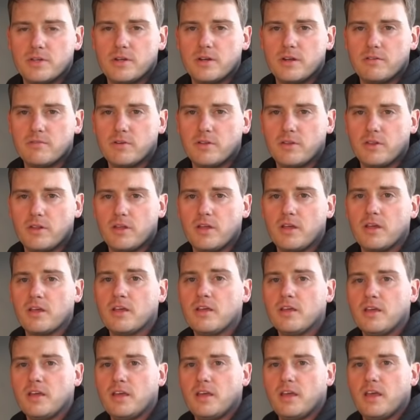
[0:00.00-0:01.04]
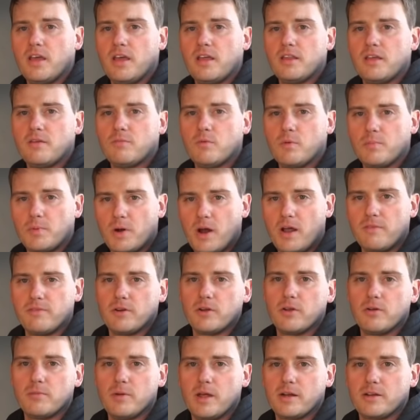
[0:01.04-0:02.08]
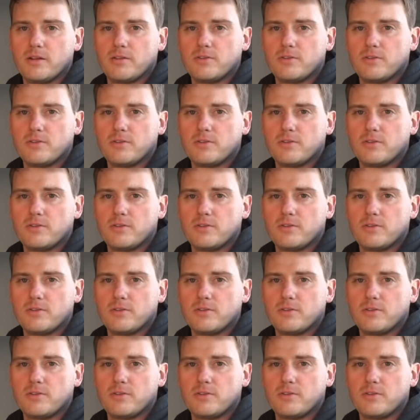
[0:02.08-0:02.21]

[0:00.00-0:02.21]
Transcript: on everything, and then we'll probably have to go back to the